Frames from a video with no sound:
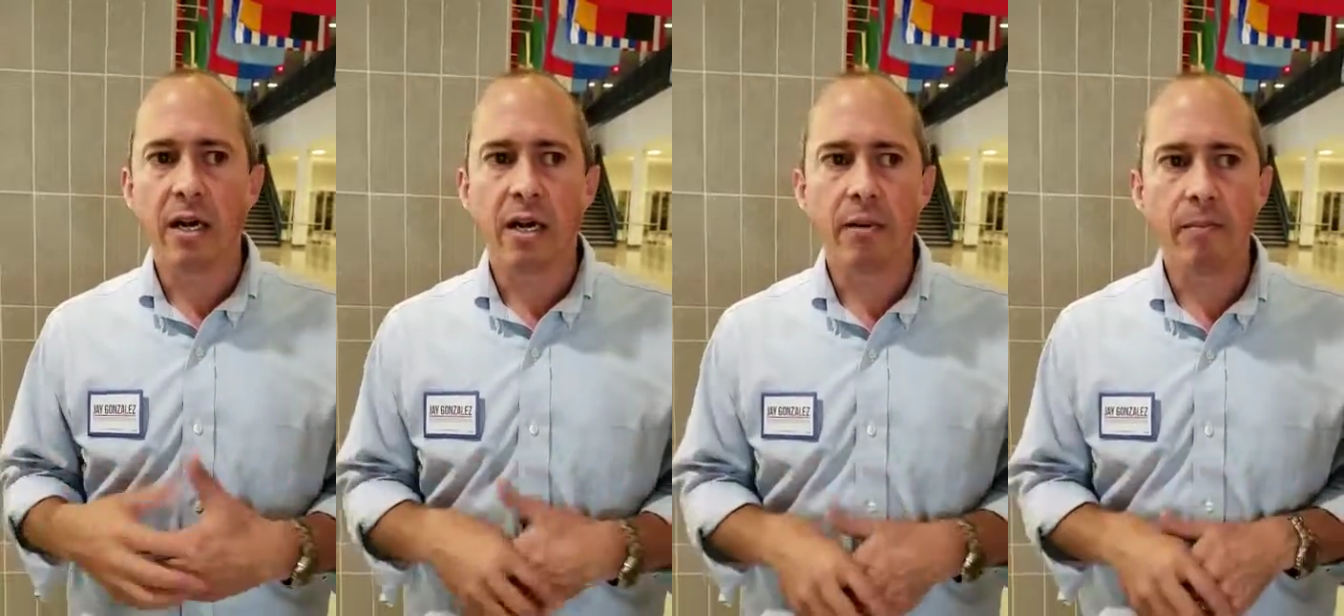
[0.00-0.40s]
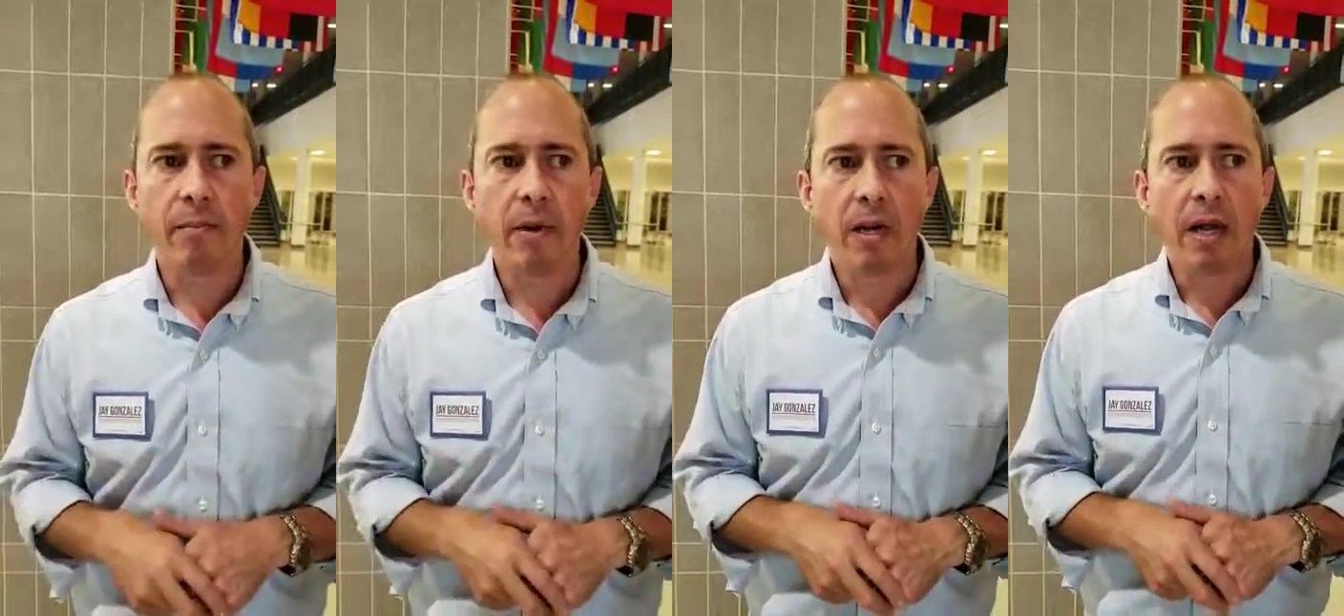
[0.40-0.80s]

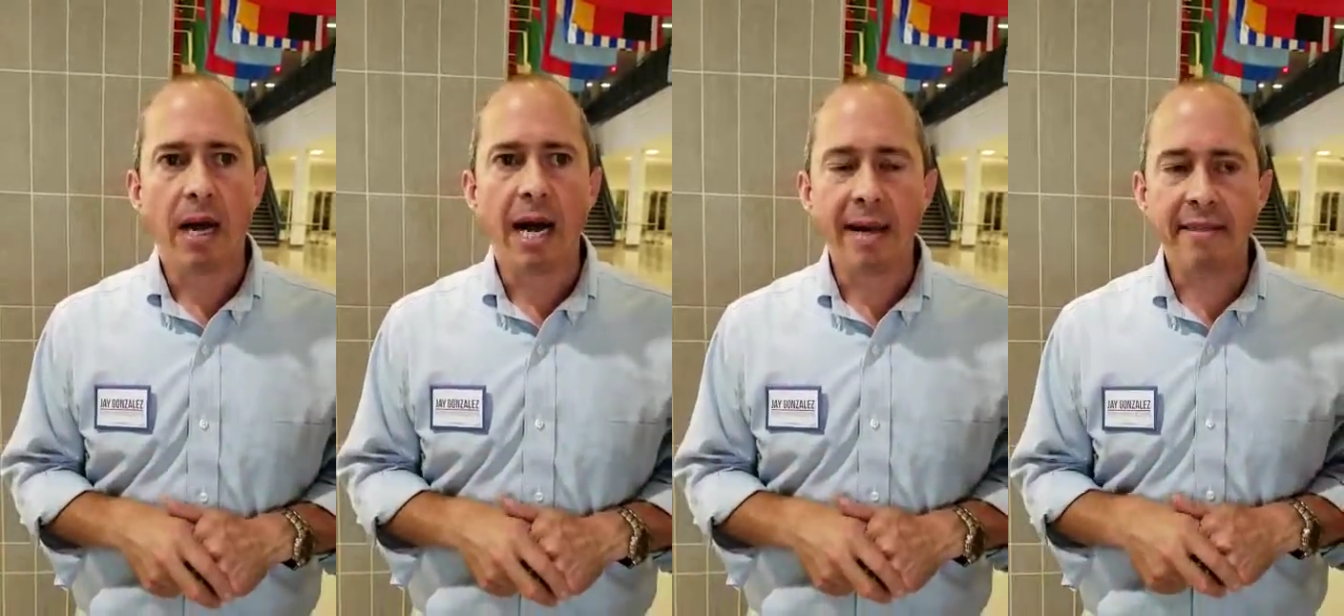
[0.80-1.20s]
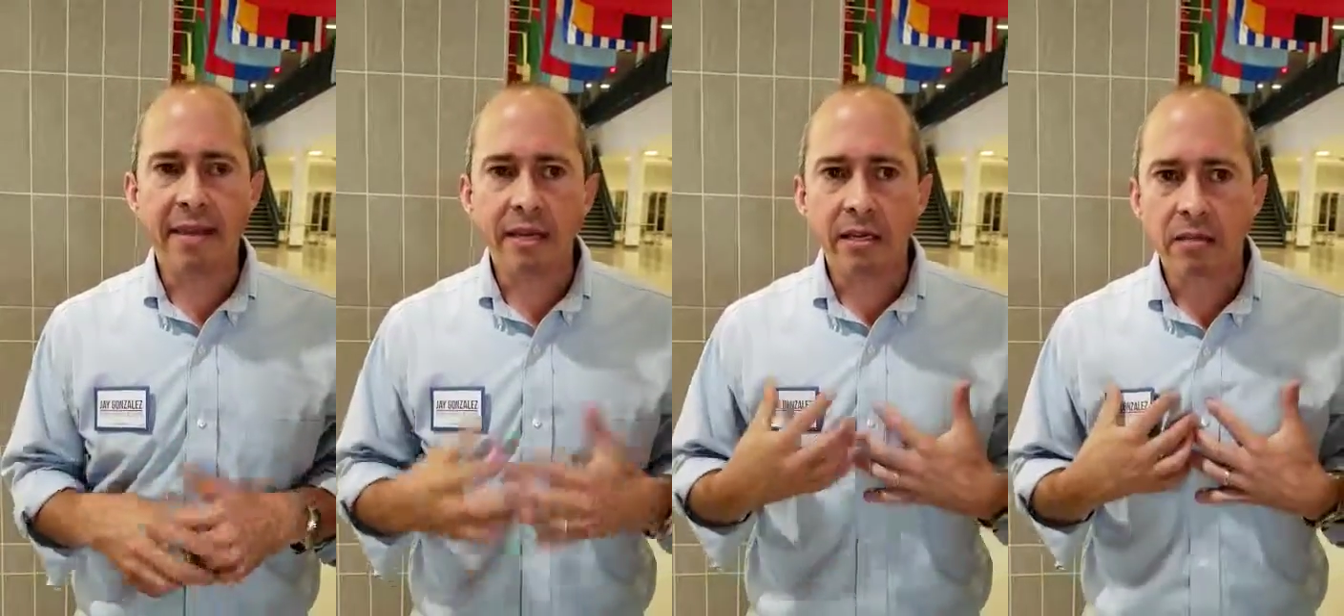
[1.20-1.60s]
I
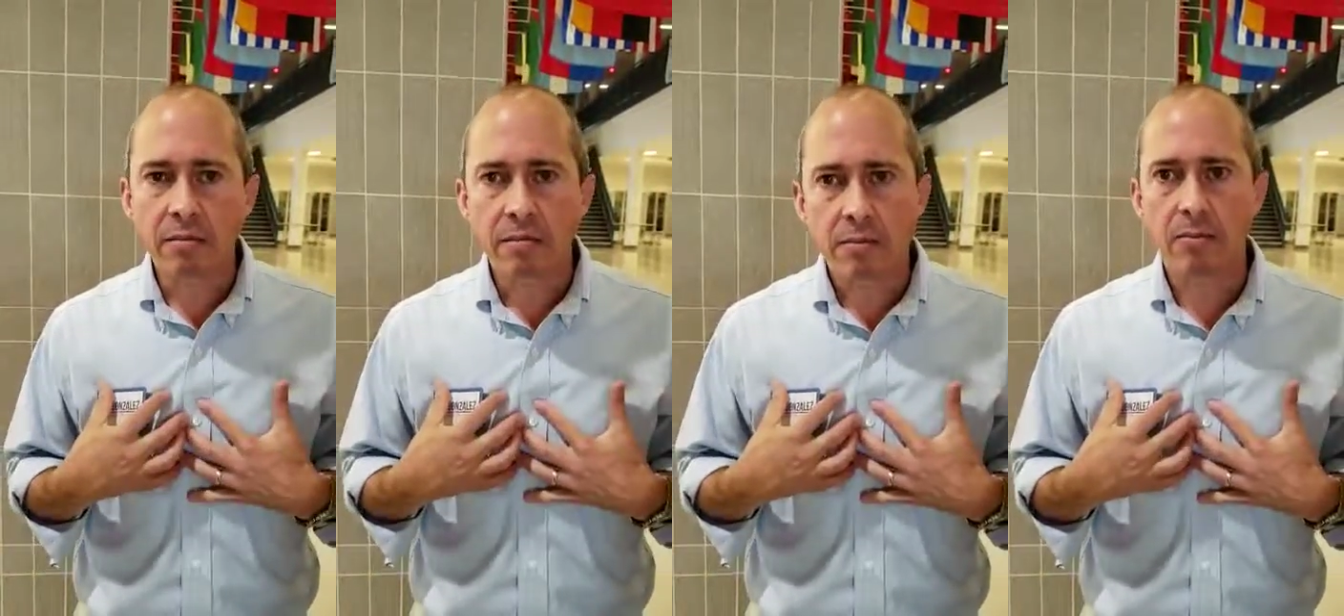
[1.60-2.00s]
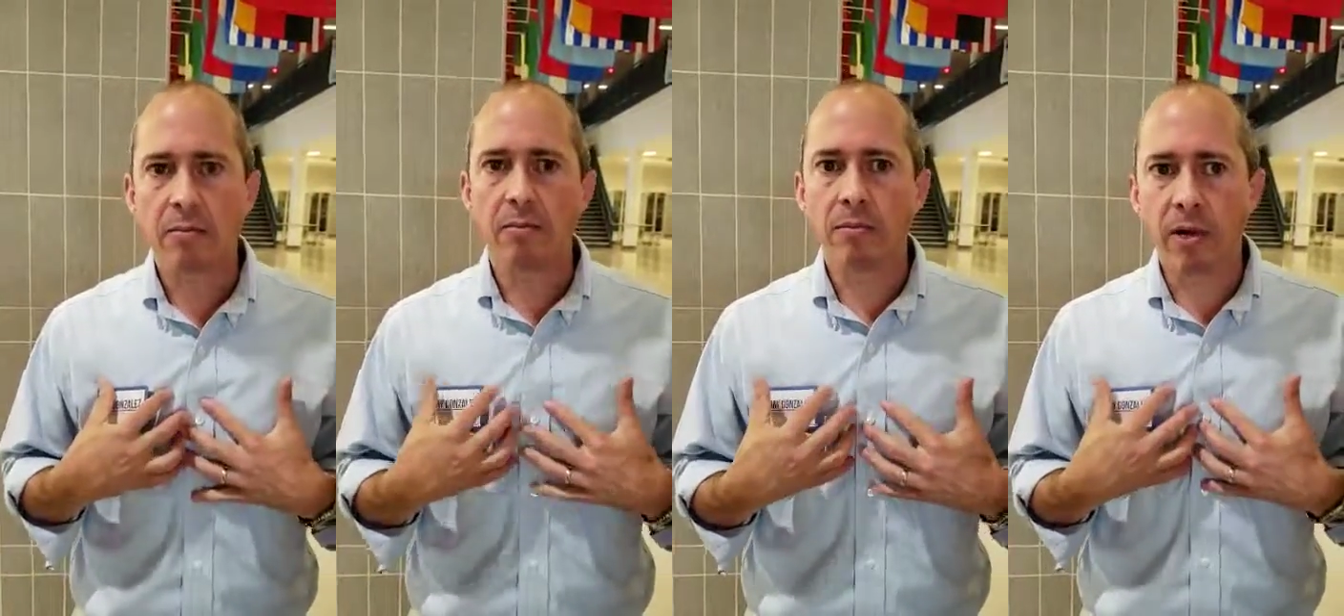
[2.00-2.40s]
think
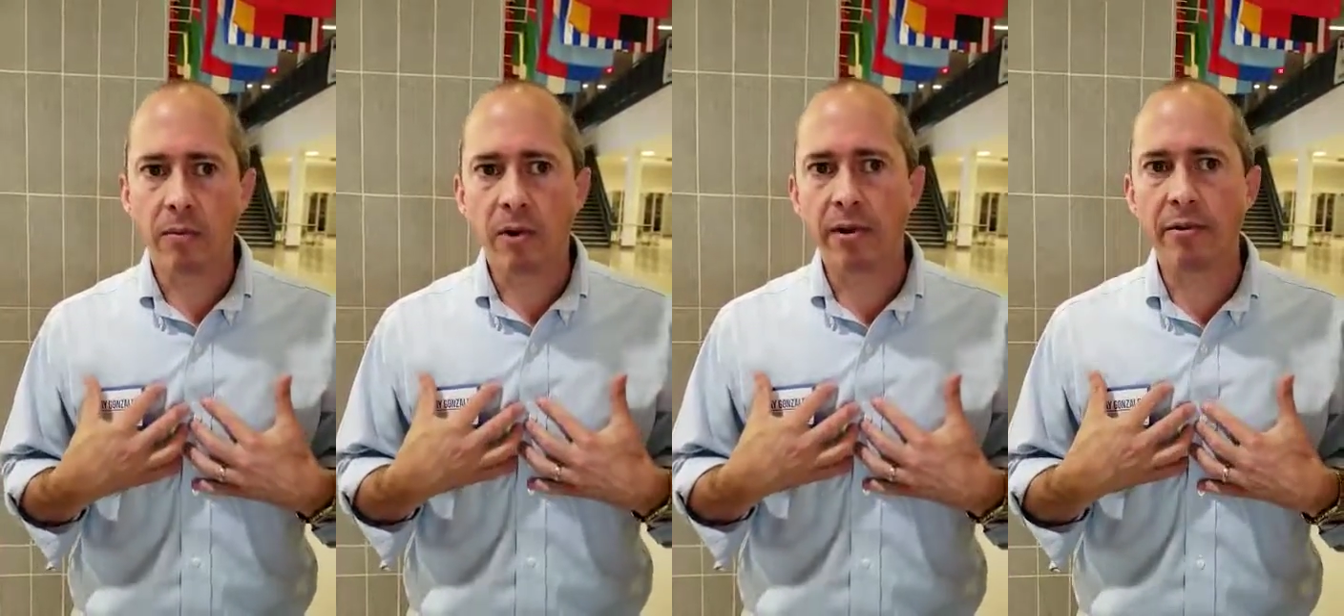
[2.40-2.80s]
one